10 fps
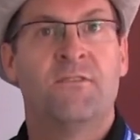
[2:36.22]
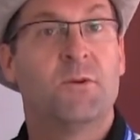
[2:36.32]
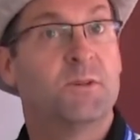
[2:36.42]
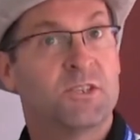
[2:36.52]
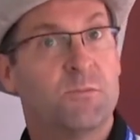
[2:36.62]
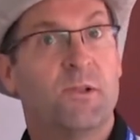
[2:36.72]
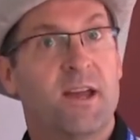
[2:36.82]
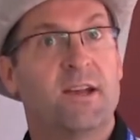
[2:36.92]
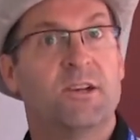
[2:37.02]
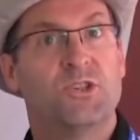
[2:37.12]
from a
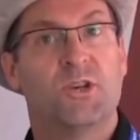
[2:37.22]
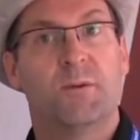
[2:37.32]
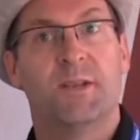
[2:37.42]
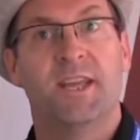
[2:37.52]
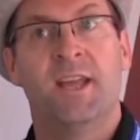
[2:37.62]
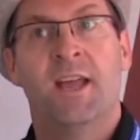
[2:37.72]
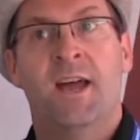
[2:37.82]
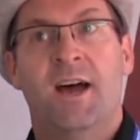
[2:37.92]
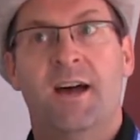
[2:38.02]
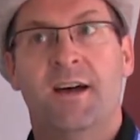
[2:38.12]
supplier in Germany.
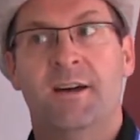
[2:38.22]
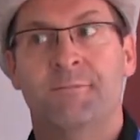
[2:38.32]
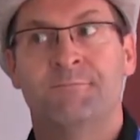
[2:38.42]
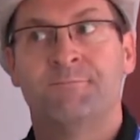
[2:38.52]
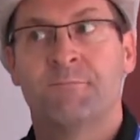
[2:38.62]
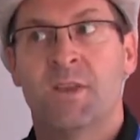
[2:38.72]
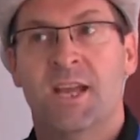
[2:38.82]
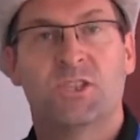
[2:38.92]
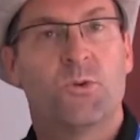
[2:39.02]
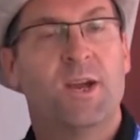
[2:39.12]

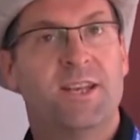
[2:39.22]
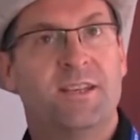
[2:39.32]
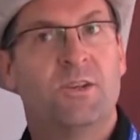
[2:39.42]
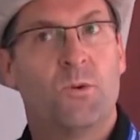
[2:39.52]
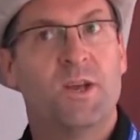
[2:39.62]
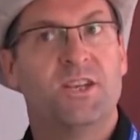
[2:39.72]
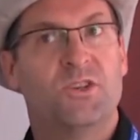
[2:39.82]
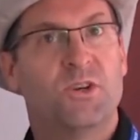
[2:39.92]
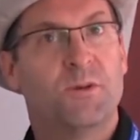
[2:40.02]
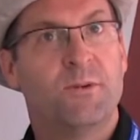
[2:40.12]
It's quite
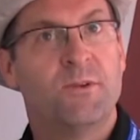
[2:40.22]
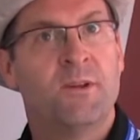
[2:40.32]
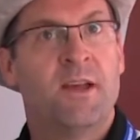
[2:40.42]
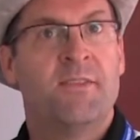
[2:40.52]
durable.